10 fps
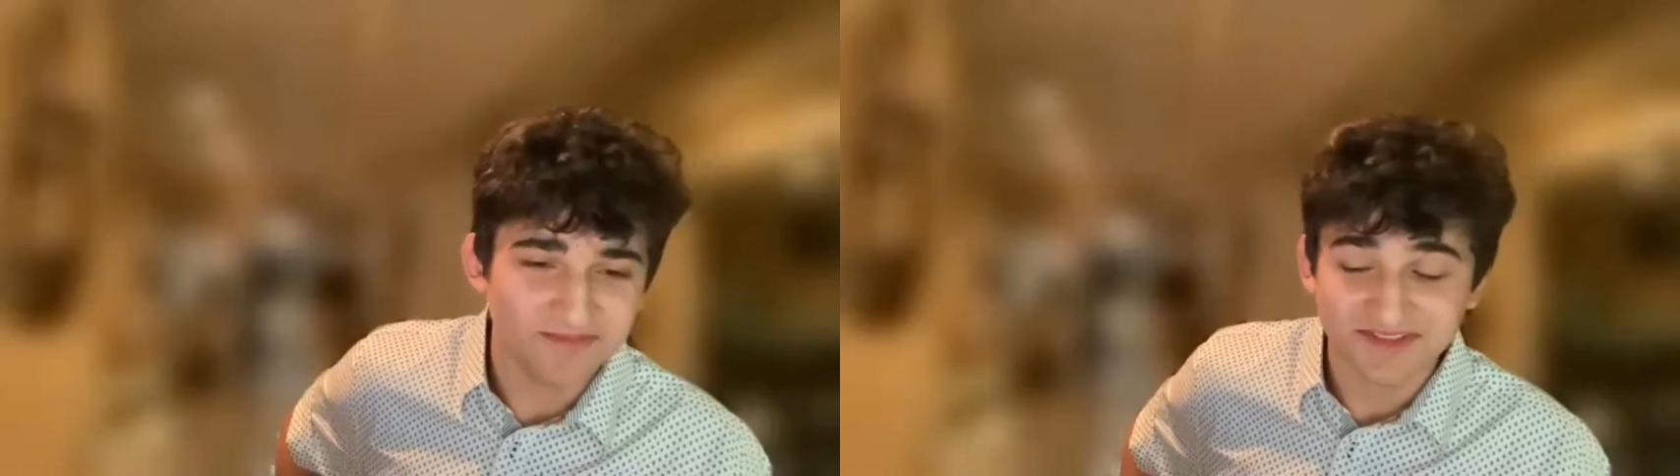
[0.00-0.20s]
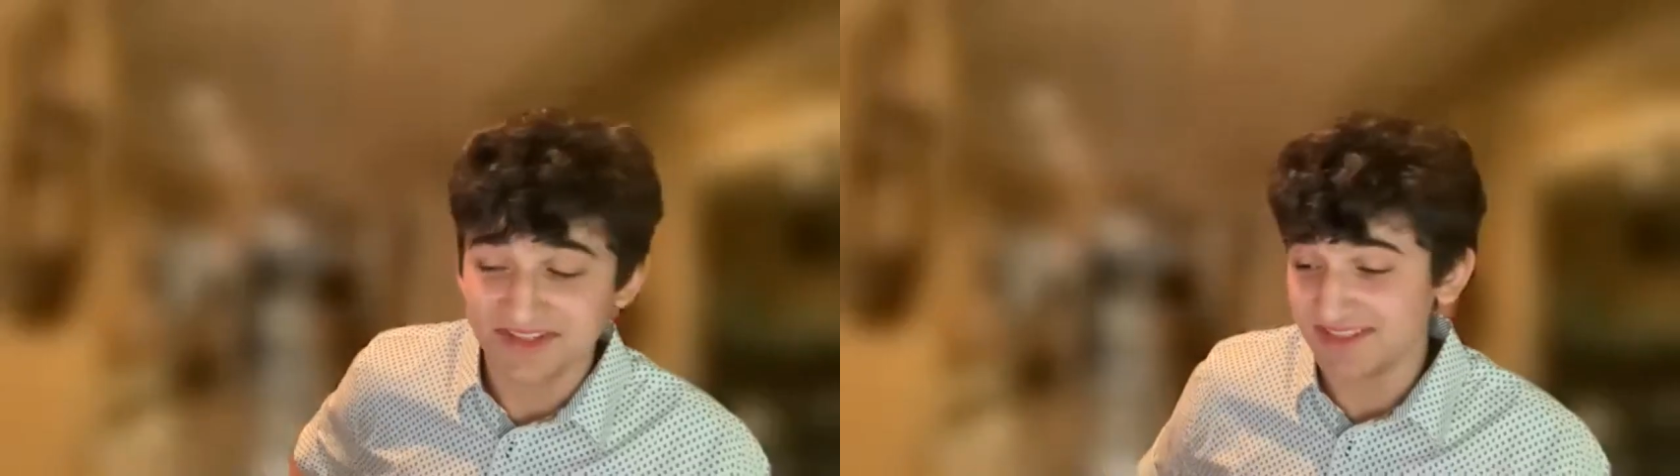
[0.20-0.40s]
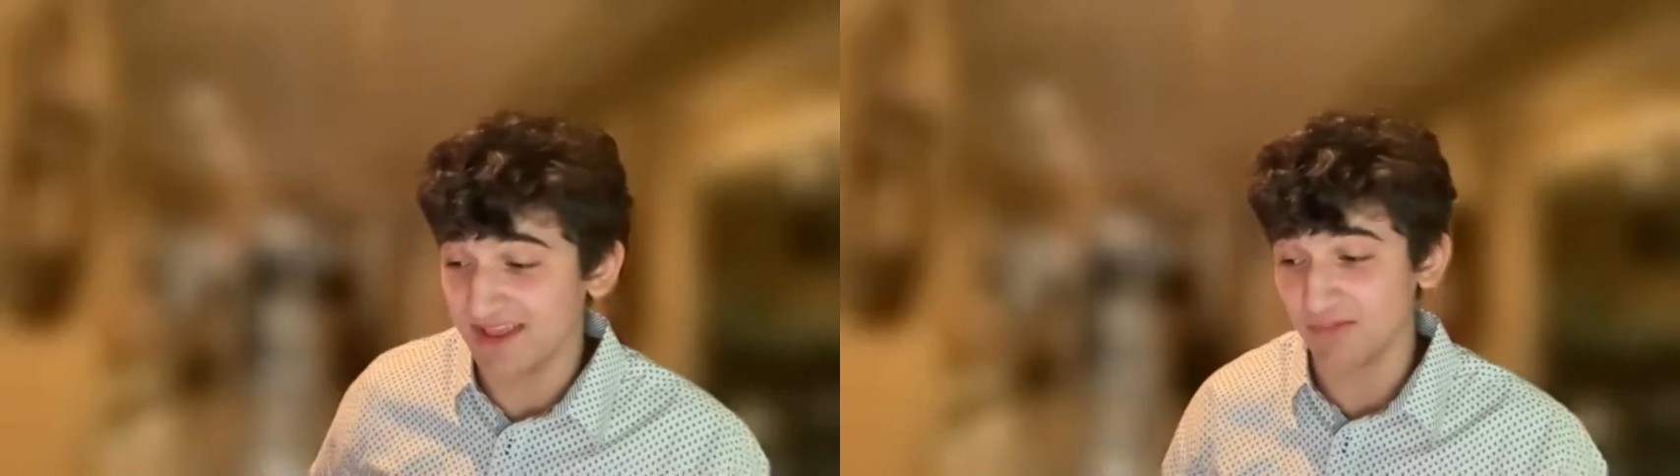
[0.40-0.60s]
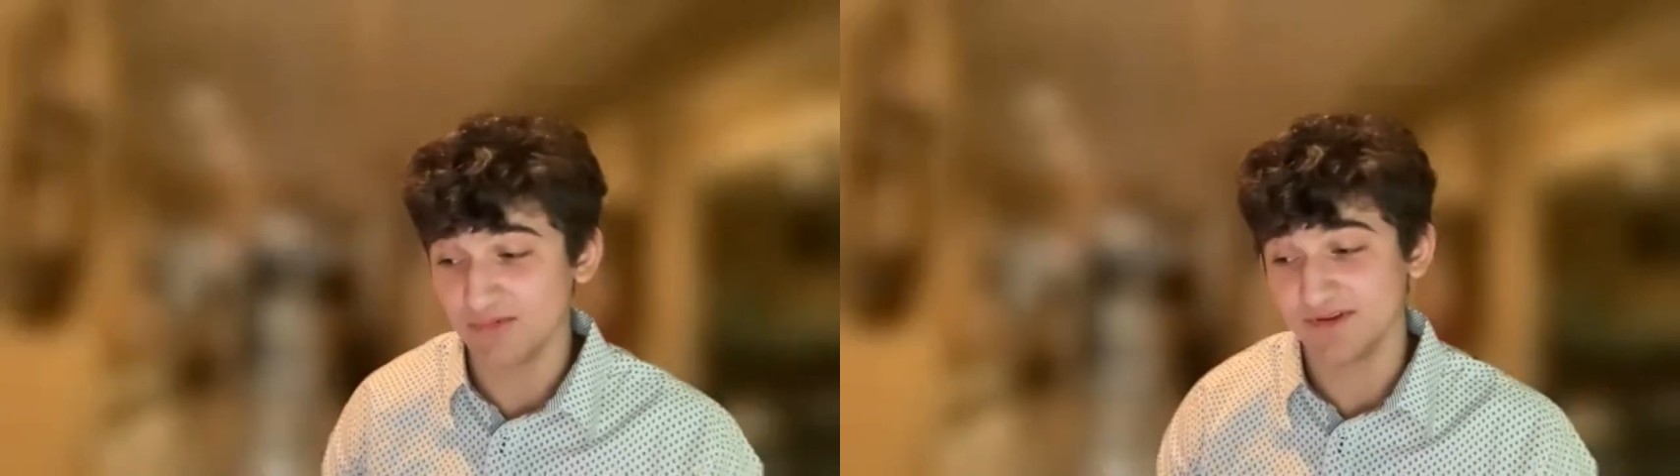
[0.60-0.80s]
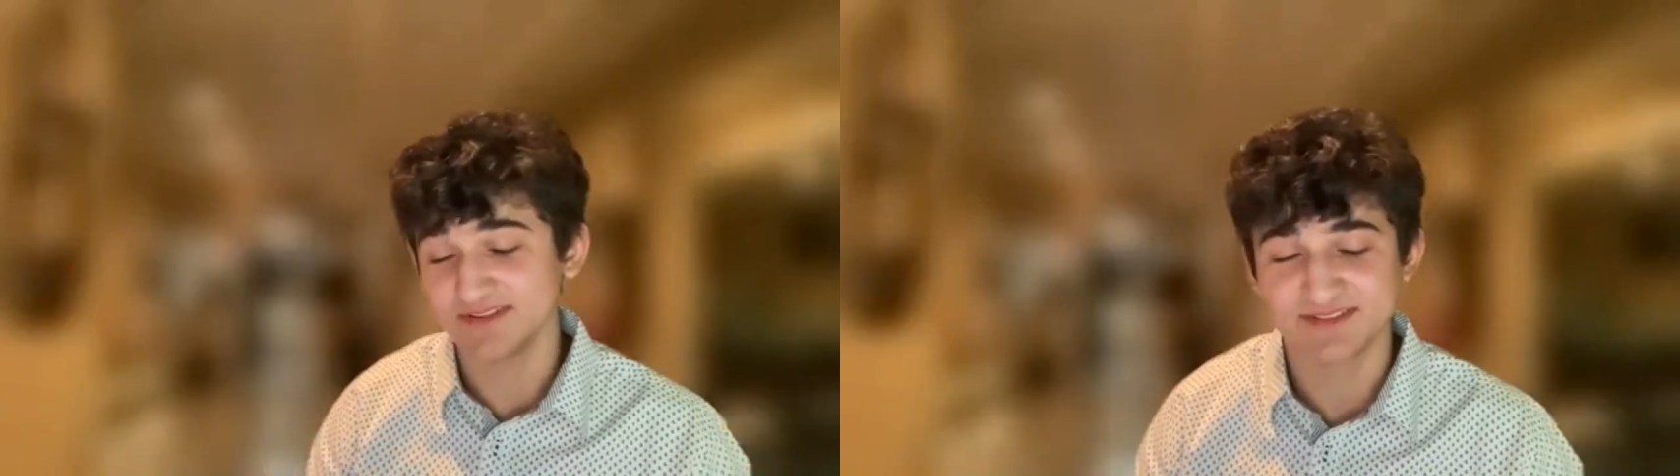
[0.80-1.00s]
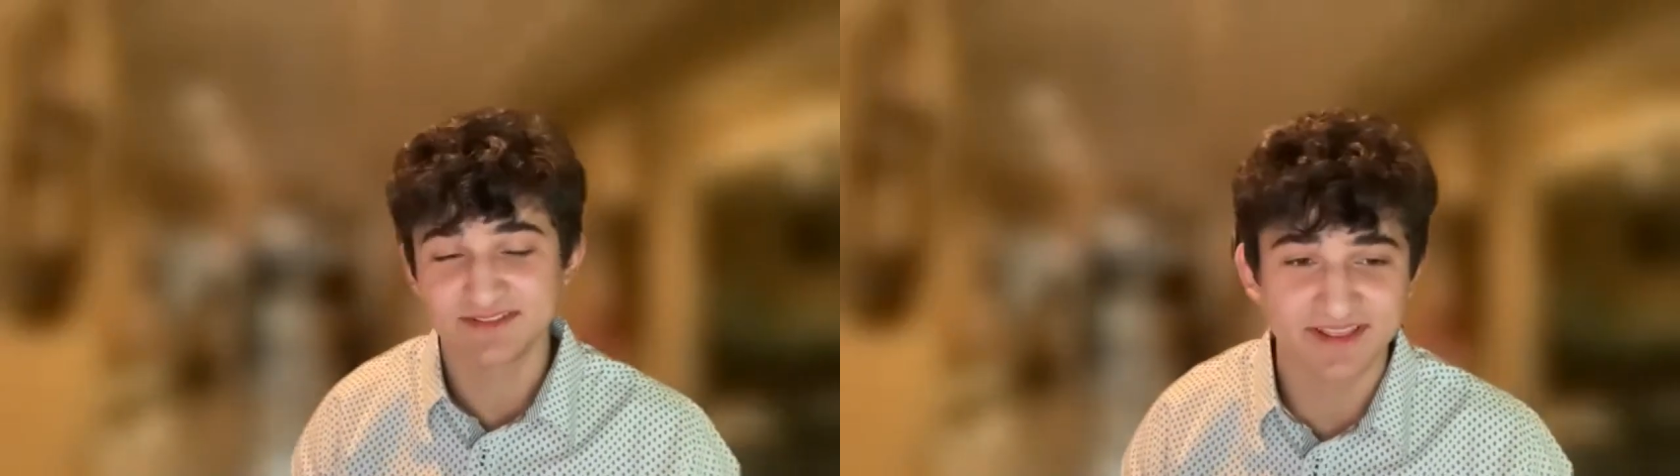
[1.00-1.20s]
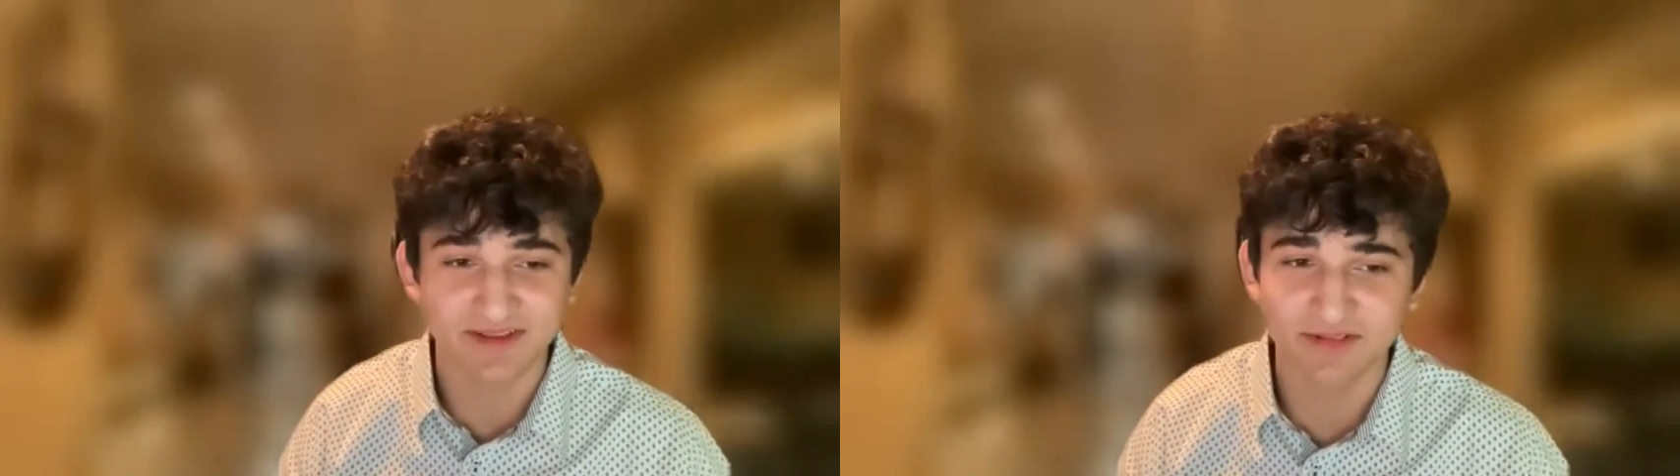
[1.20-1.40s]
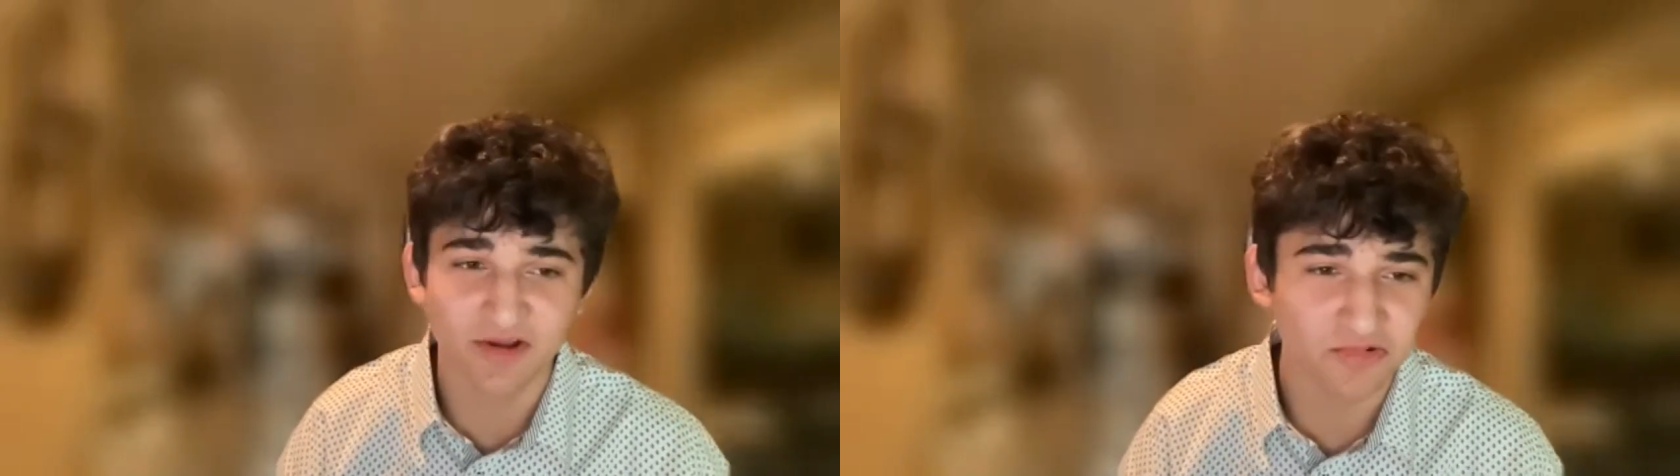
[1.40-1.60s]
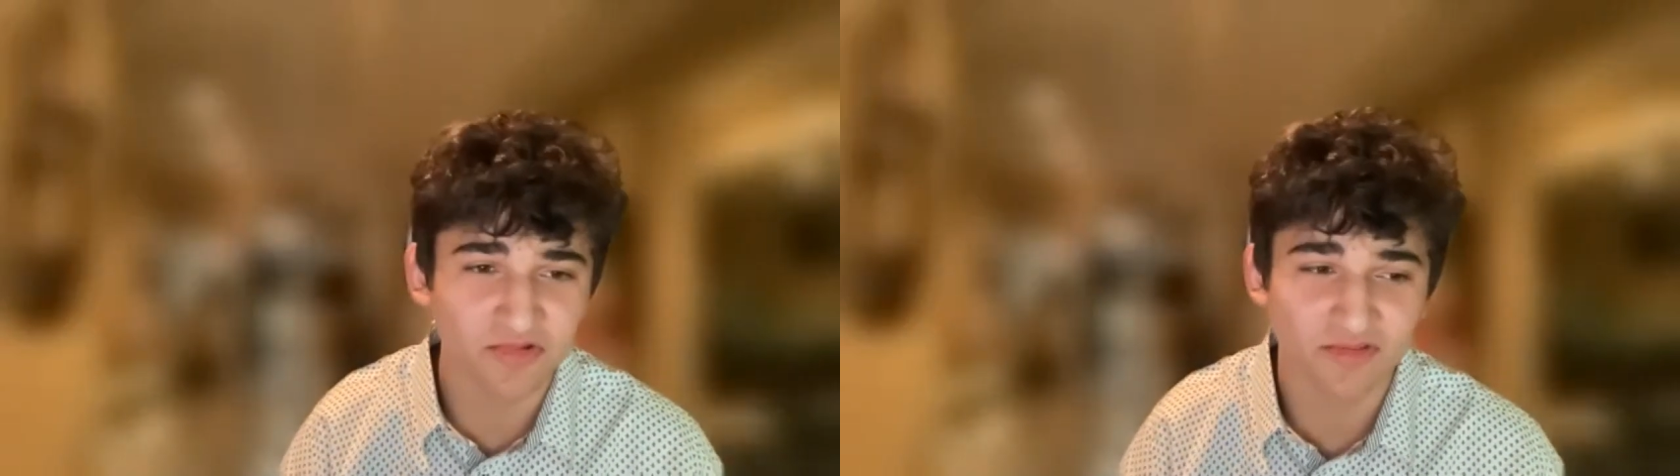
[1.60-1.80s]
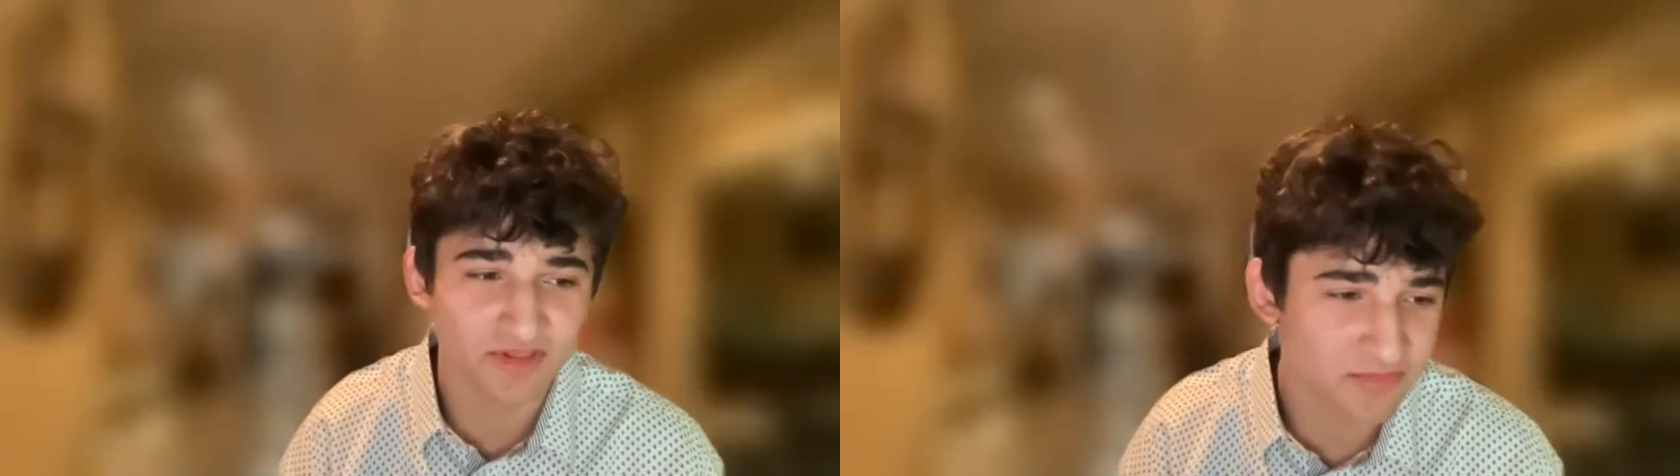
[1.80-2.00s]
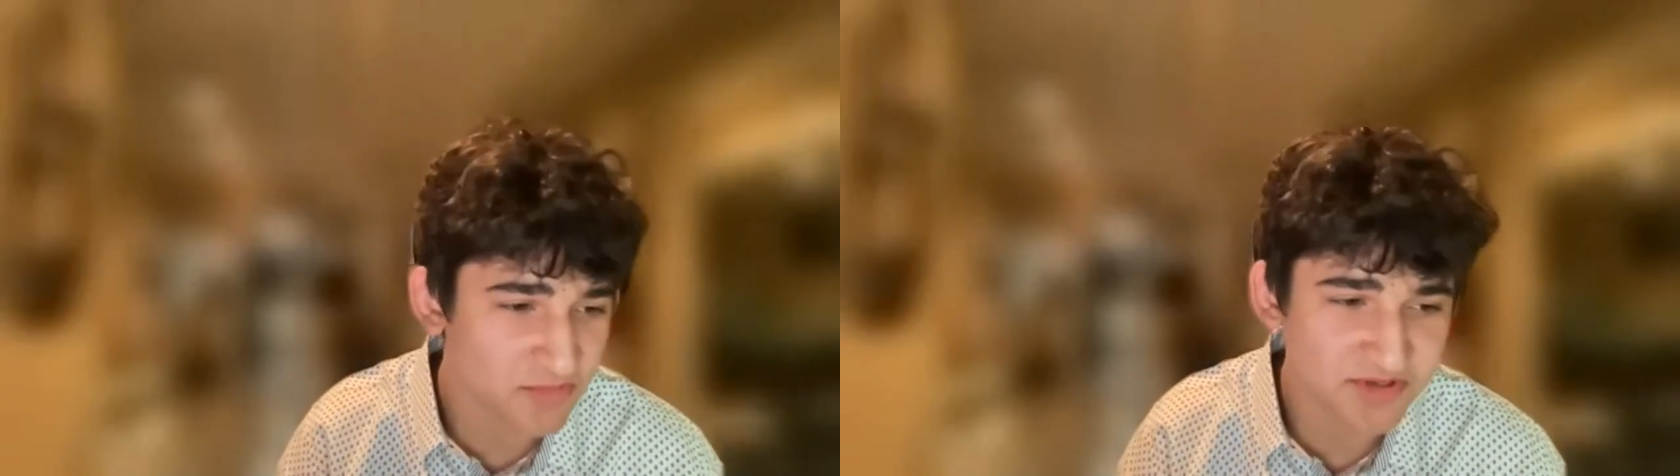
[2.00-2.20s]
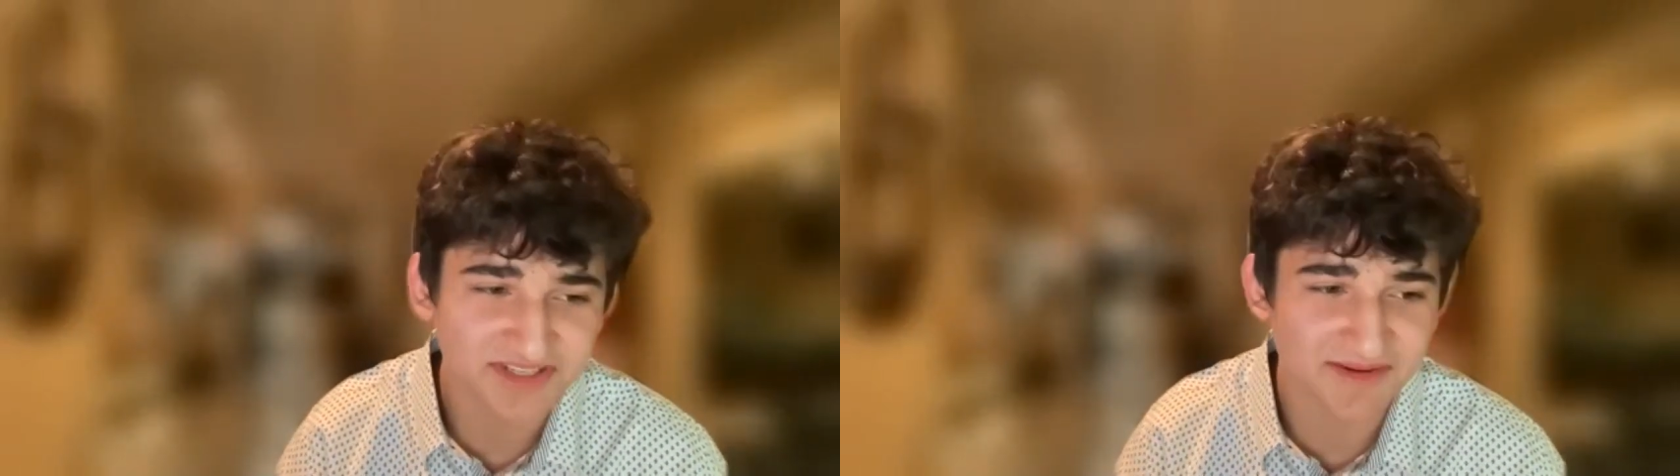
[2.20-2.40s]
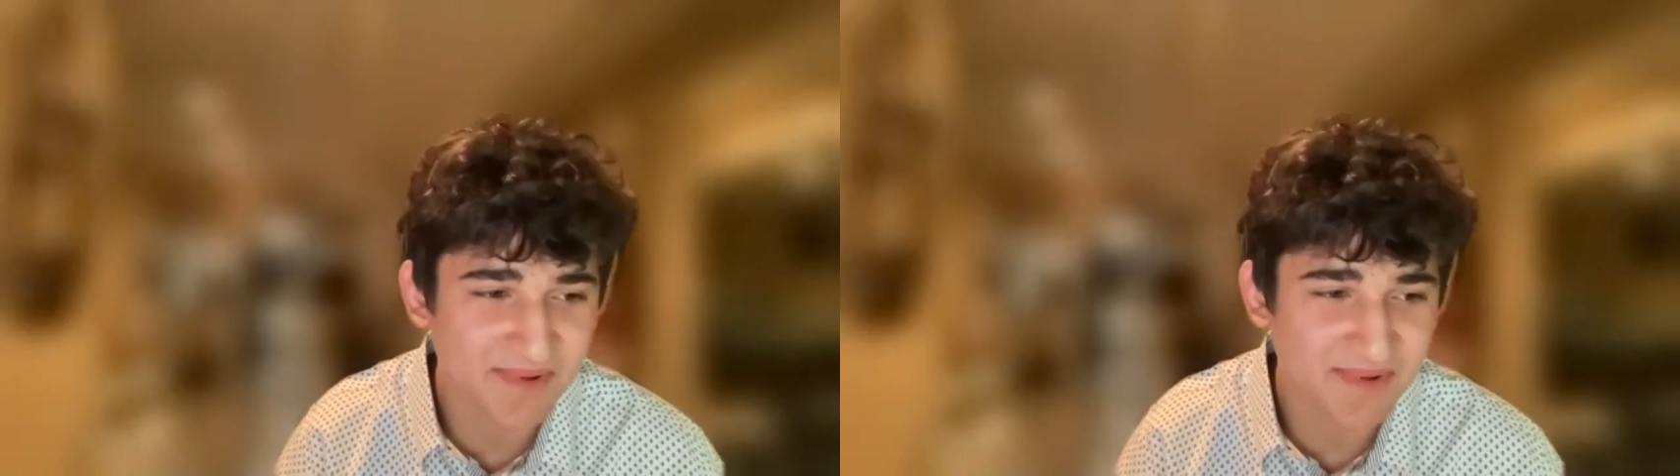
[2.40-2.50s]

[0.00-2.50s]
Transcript: seeing that it's like what we said,